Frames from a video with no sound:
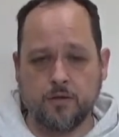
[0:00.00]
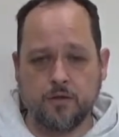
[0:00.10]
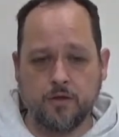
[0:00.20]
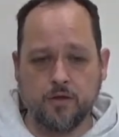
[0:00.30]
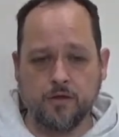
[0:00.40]

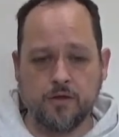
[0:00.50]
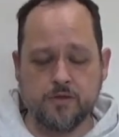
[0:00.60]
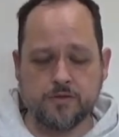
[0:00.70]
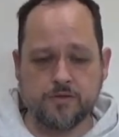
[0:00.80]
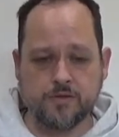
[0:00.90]

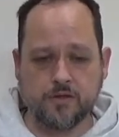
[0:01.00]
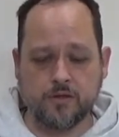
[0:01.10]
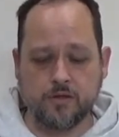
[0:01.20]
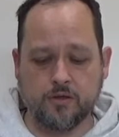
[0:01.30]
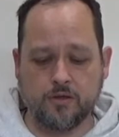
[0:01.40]
and
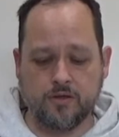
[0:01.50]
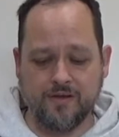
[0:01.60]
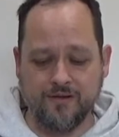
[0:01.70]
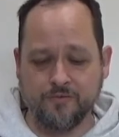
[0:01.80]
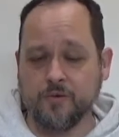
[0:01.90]

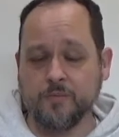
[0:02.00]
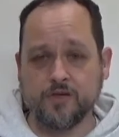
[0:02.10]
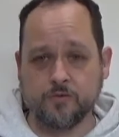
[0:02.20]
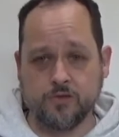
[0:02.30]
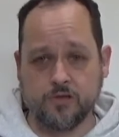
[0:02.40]
I thought I might
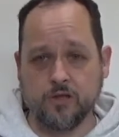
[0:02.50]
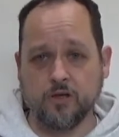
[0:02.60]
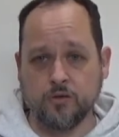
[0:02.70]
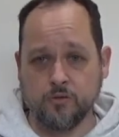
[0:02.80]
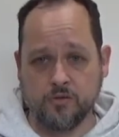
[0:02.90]
as well just
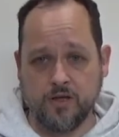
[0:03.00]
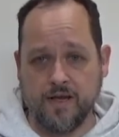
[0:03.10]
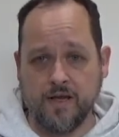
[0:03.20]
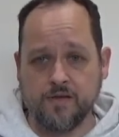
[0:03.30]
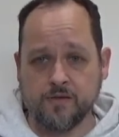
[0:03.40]
go
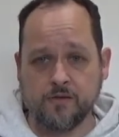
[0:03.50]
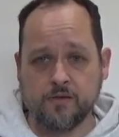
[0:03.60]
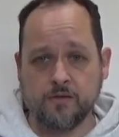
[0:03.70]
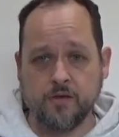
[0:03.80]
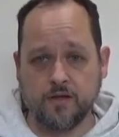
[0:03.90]
ahead
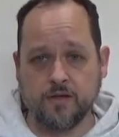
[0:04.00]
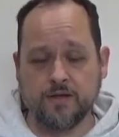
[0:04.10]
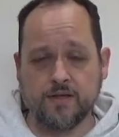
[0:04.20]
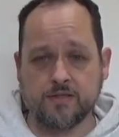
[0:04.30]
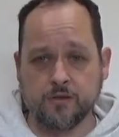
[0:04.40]
and
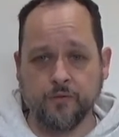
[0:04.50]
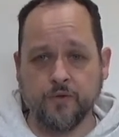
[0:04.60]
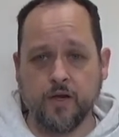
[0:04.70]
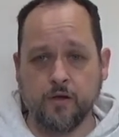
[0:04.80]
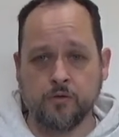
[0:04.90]
get that stuff
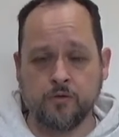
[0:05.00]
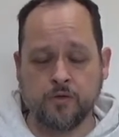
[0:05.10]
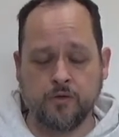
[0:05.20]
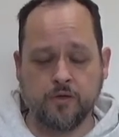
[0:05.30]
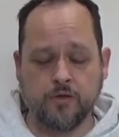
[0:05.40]
now.
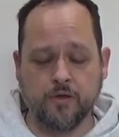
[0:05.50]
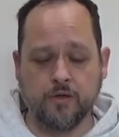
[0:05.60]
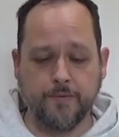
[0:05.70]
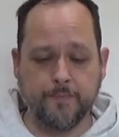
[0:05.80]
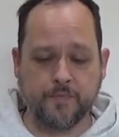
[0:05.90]

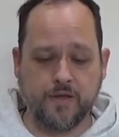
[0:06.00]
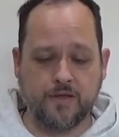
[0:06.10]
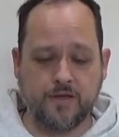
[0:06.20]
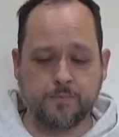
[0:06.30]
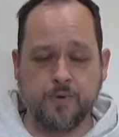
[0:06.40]
I
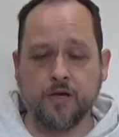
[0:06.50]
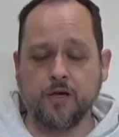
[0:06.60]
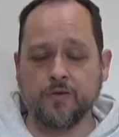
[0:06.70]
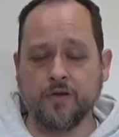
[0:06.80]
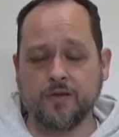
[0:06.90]
guess
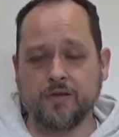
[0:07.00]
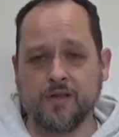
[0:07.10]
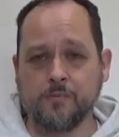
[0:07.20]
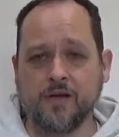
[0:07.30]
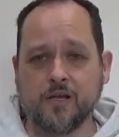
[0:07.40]
part of it
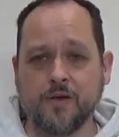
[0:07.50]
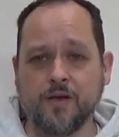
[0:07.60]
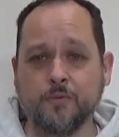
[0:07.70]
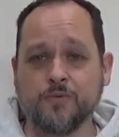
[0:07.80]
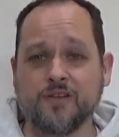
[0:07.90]
in the back of my
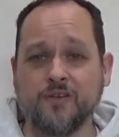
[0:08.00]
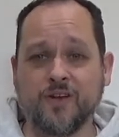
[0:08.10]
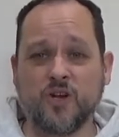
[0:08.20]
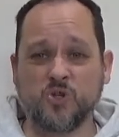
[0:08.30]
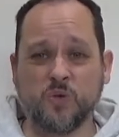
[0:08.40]
head was that if
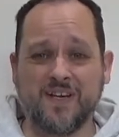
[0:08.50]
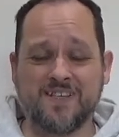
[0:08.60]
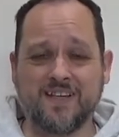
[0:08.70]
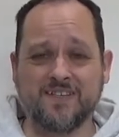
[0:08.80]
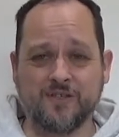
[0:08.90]
I got
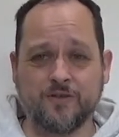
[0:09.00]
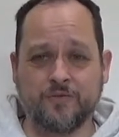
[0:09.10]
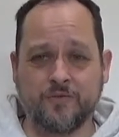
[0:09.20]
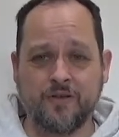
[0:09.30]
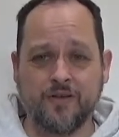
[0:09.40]
2010
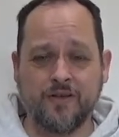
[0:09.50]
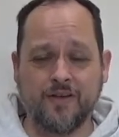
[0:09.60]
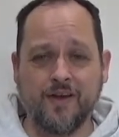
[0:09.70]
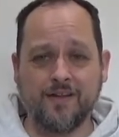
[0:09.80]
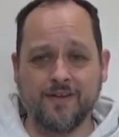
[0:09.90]
stuff
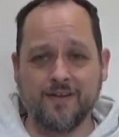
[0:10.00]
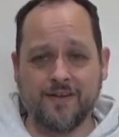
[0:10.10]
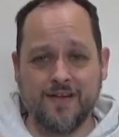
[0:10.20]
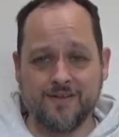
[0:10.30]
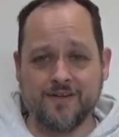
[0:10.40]
and then at
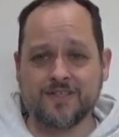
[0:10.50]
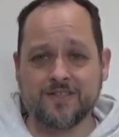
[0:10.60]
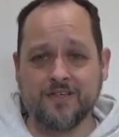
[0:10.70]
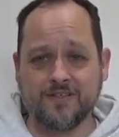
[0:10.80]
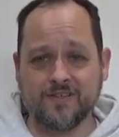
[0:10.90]
the end of this
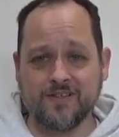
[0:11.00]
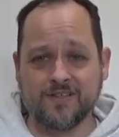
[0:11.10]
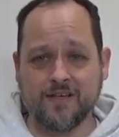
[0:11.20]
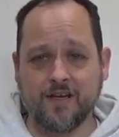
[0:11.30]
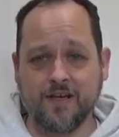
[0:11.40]
season they
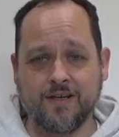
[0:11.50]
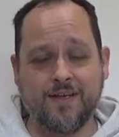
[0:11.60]
say,